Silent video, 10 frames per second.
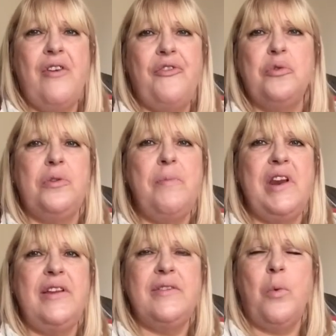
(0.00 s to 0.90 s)
40
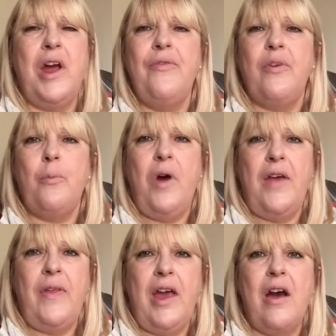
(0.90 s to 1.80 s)
minutes away from where
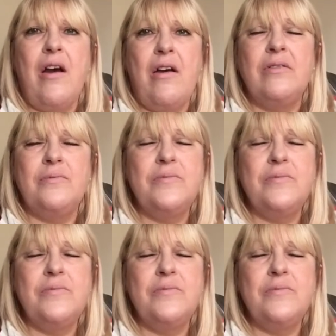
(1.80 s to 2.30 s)
they are.